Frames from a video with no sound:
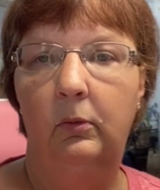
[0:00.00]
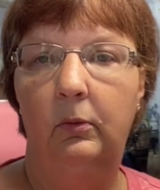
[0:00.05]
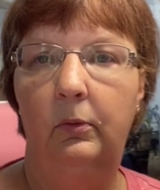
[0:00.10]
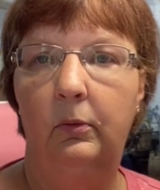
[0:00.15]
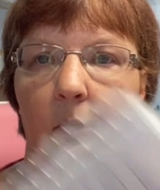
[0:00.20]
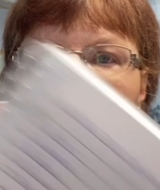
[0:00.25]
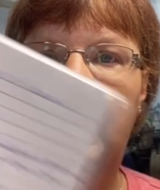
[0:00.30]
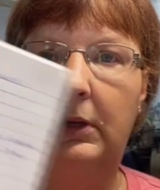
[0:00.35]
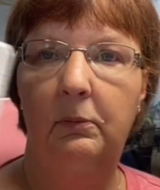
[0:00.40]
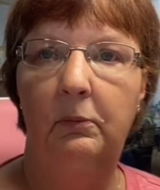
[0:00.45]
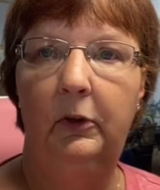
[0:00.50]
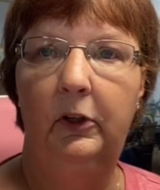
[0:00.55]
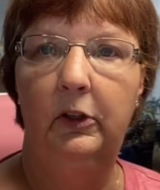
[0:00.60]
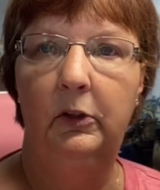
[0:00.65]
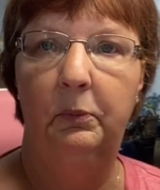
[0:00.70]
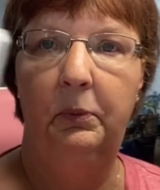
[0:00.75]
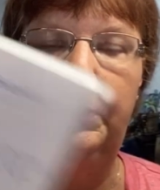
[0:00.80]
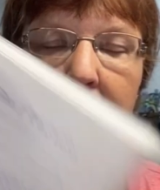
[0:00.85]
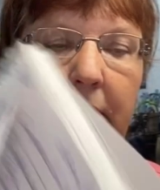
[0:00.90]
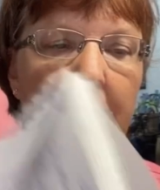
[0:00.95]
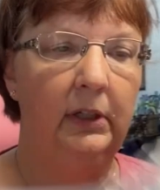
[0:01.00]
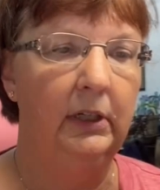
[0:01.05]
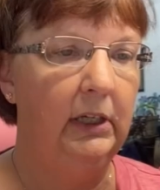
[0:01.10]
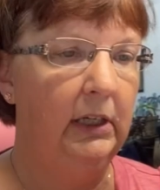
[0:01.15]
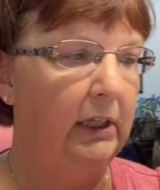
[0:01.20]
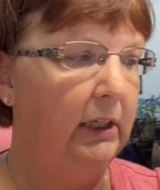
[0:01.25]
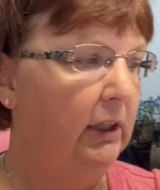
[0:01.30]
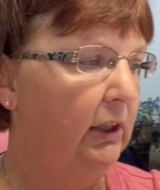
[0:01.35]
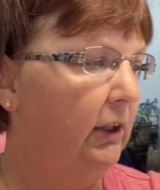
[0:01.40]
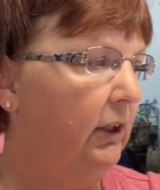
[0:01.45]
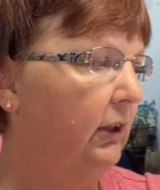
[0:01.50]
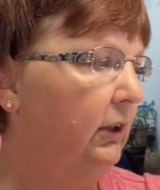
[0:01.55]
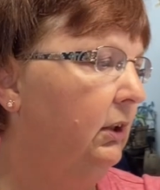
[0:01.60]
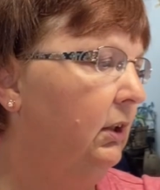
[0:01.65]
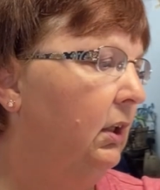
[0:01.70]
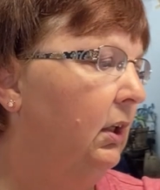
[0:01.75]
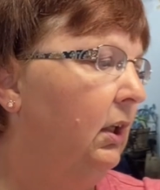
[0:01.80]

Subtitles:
what I'm gonna put in here.